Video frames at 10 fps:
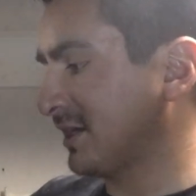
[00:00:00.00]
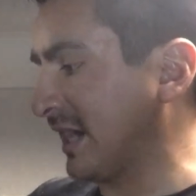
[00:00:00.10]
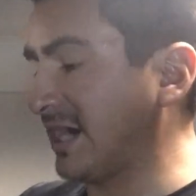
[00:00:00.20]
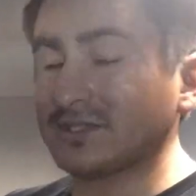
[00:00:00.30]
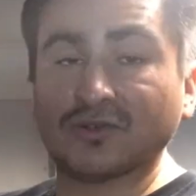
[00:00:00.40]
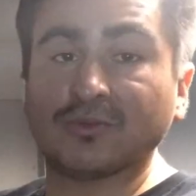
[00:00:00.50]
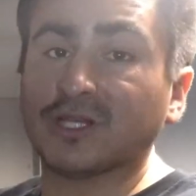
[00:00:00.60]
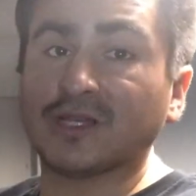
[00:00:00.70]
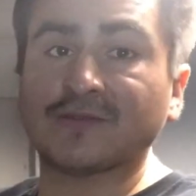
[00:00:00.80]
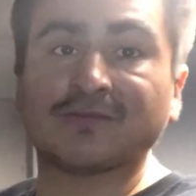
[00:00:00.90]
I do
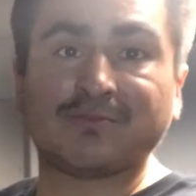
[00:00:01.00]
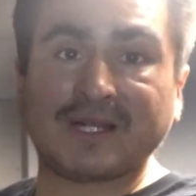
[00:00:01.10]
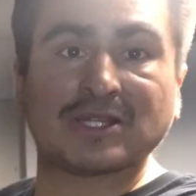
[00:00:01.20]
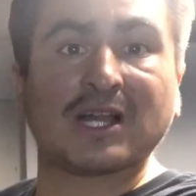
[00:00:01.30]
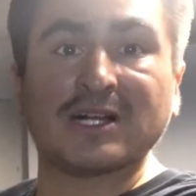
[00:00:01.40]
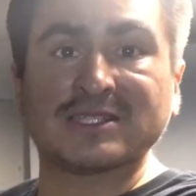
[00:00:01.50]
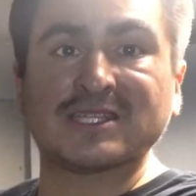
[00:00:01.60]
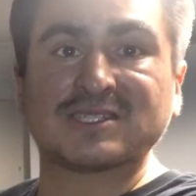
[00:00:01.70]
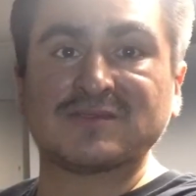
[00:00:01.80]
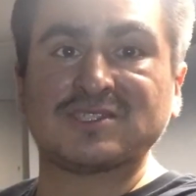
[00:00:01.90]
believe by the
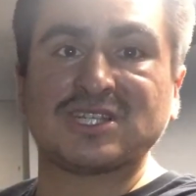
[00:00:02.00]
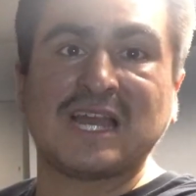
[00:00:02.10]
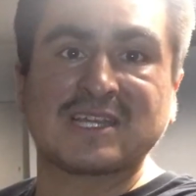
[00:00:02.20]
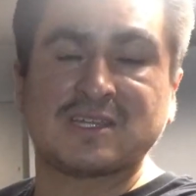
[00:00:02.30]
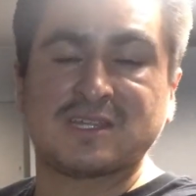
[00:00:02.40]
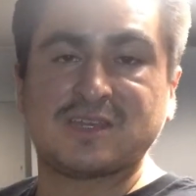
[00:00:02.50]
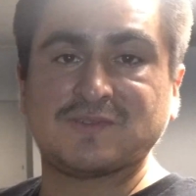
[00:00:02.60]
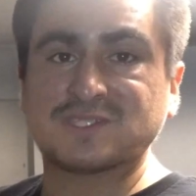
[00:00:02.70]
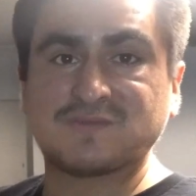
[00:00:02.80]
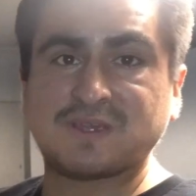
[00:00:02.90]
context of the jacket, if
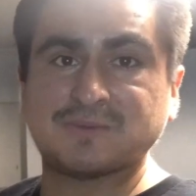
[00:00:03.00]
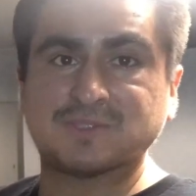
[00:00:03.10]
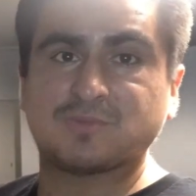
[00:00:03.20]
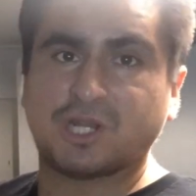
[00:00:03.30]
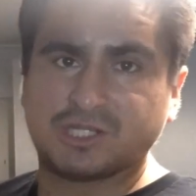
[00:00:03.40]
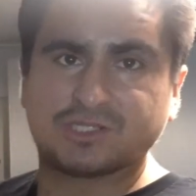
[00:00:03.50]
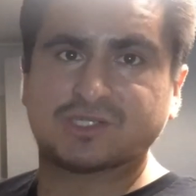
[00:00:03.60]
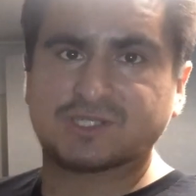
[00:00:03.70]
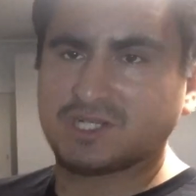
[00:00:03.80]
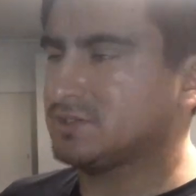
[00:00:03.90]
it's a famous brand, it
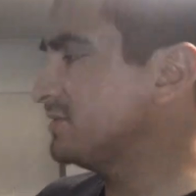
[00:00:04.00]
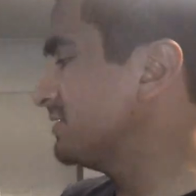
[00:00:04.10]
should sell.